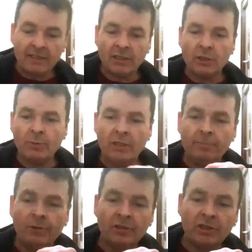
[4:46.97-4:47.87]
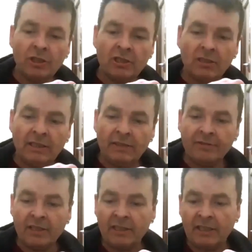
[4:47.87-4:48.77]
because when you push this lever
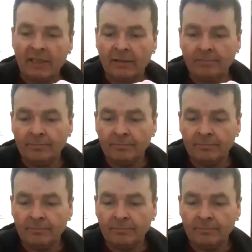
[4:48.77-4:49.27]
in here,